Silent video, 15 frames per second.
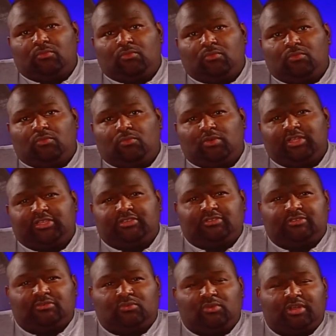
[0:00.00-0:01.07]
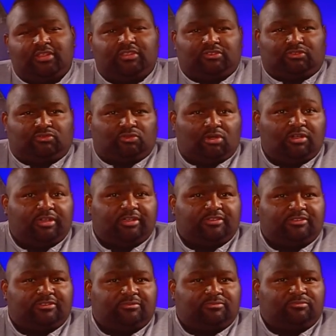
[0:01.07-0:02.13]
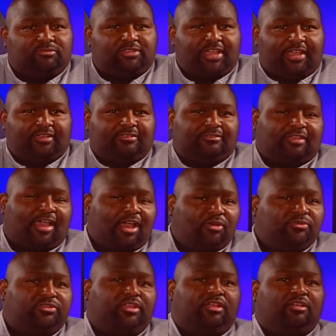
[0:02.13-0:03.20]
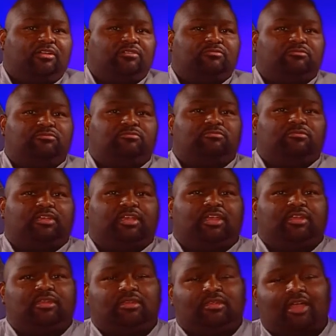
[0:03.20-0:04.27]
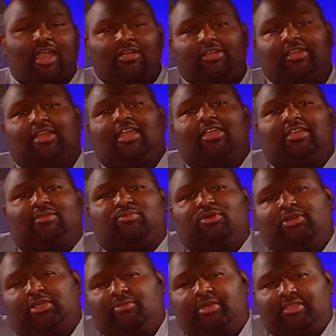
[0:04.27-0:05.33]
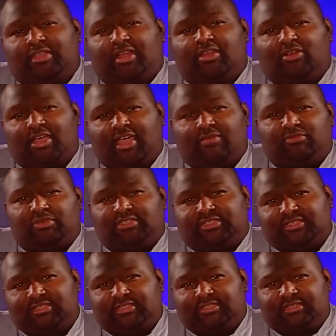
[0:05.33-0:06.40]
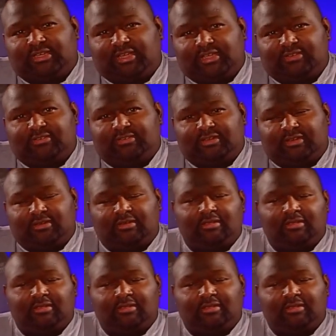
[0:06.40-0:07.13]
What's one of the strongest decks out there, and how can I get Pokemon that have resistance against it?